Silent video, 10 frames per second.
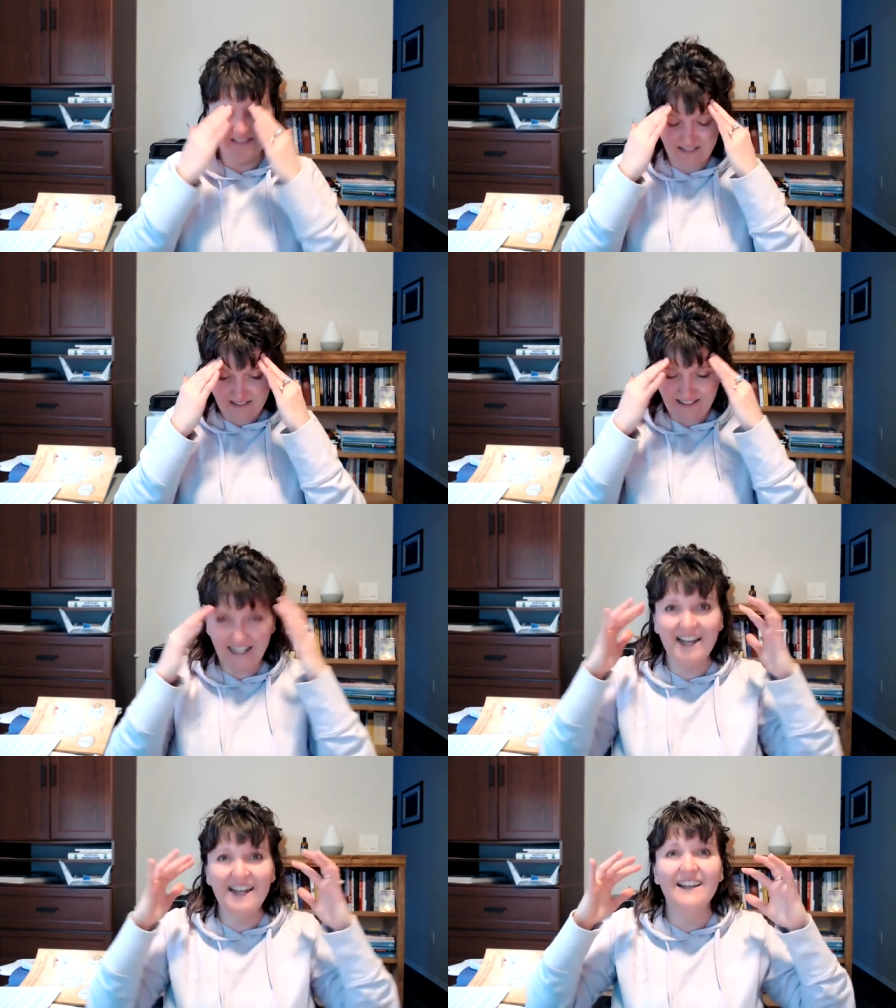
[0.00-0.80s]

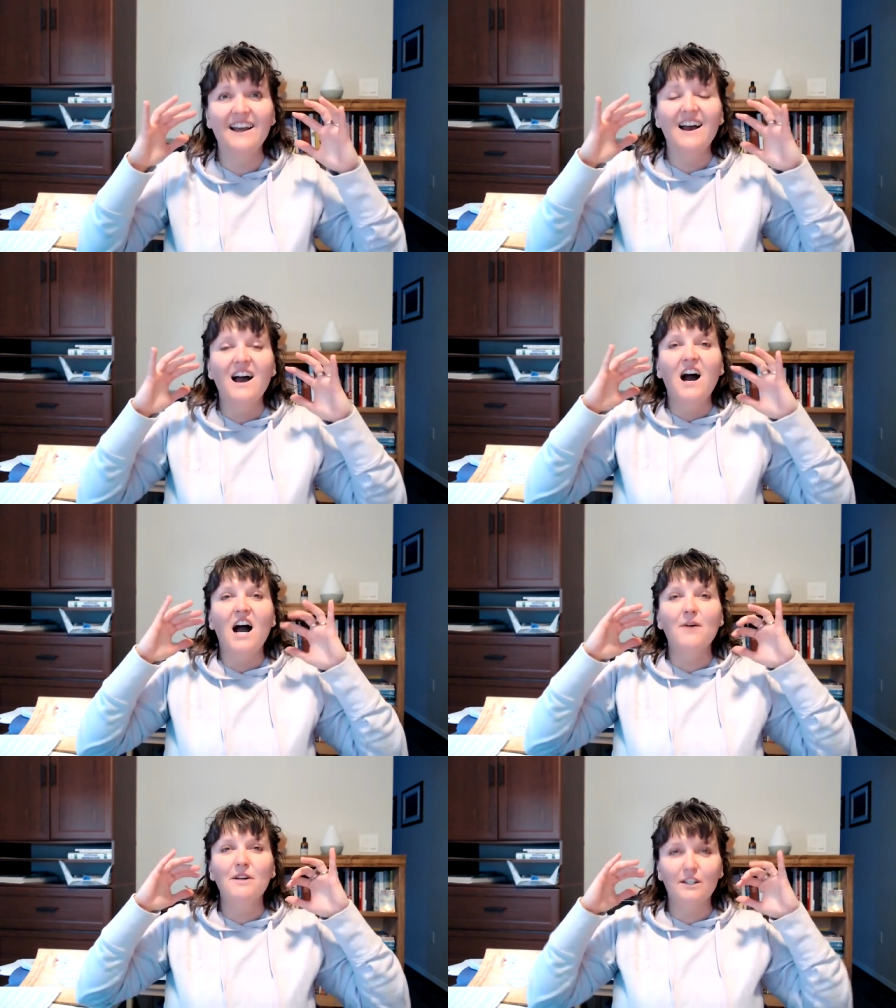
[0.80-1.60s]
I
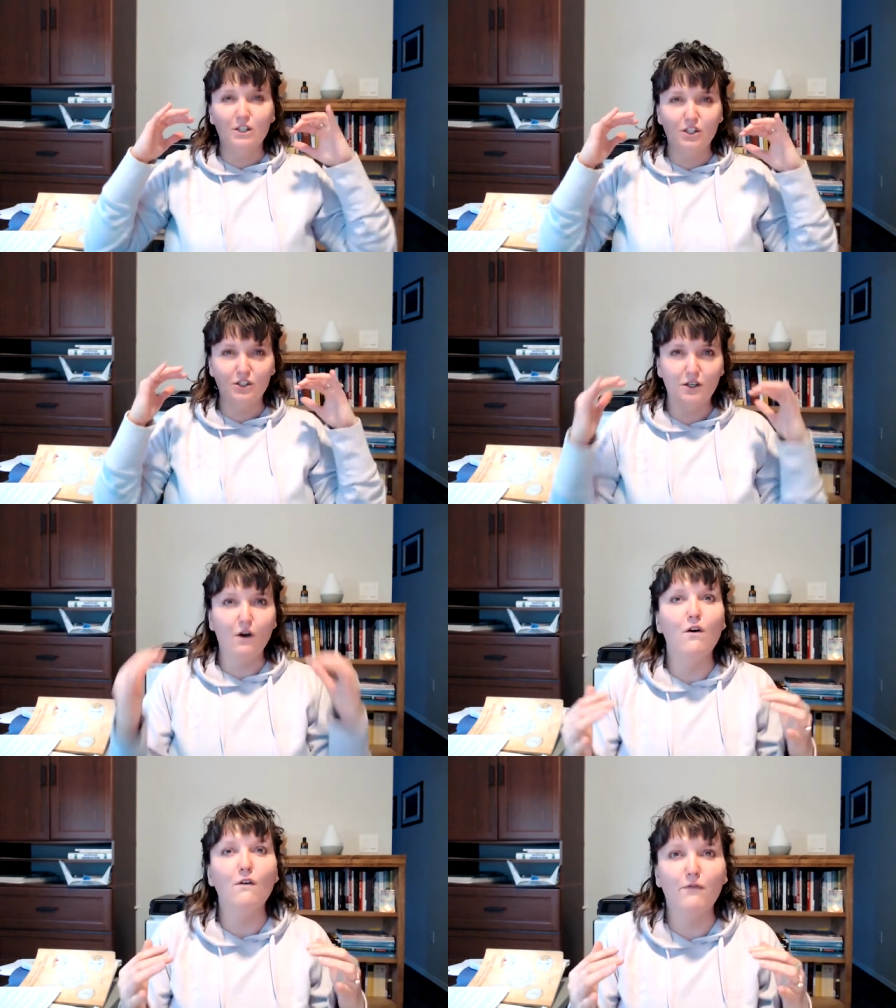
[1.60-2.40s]
would get
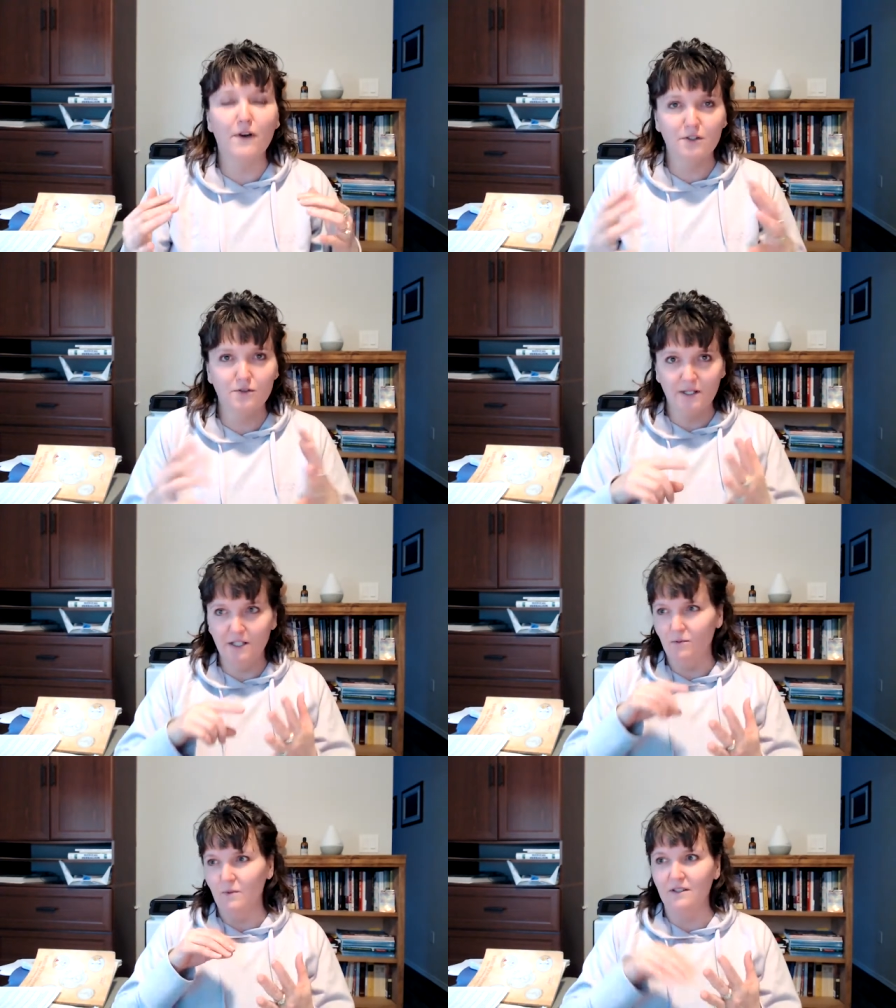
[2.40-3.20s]
so
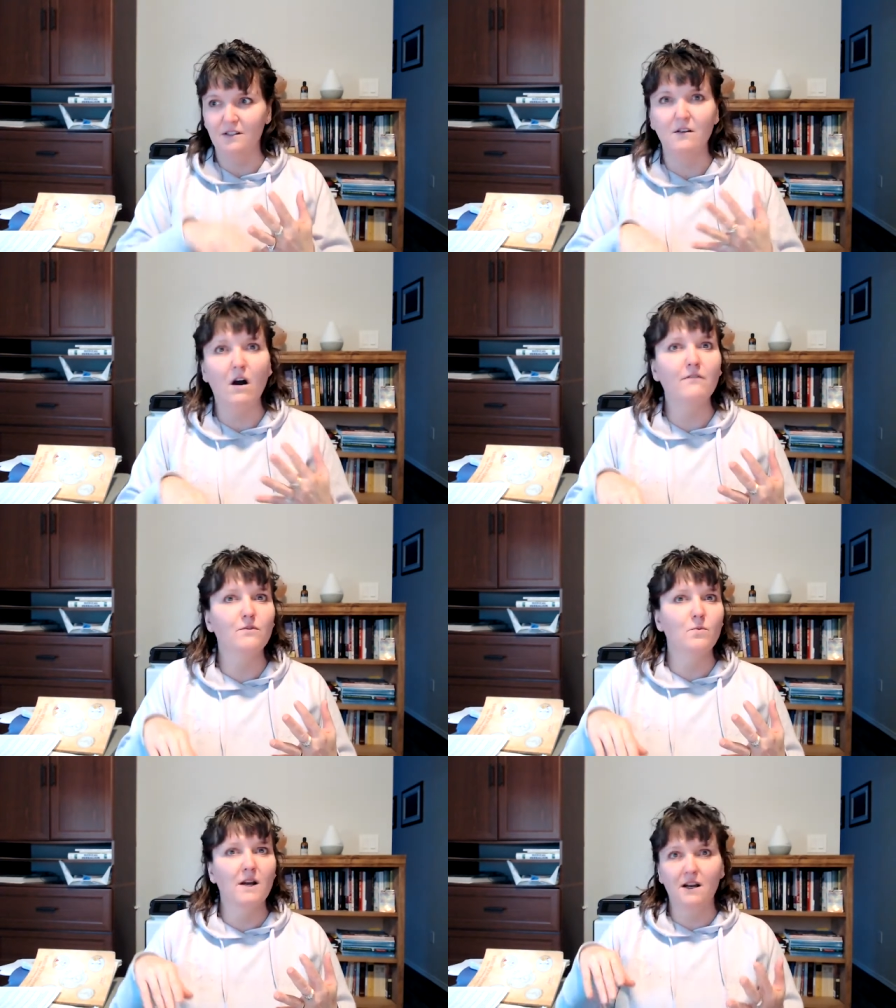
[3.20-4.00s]
frustrated with
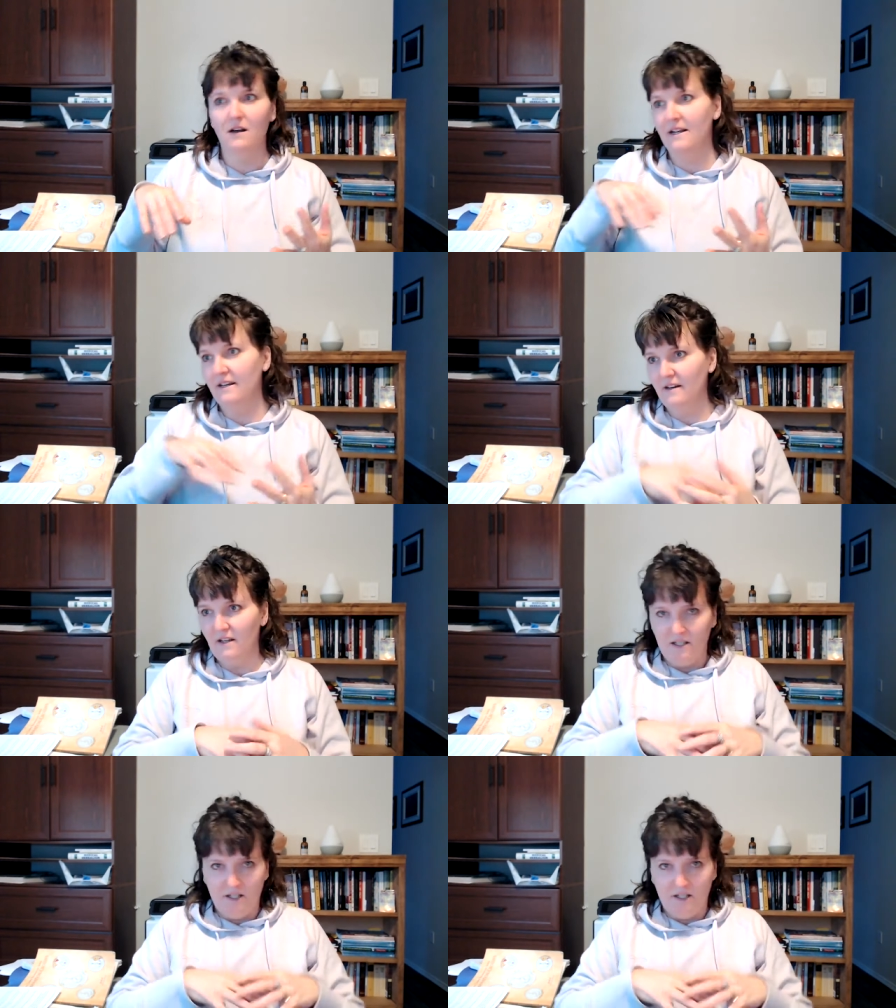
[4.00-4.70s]
software and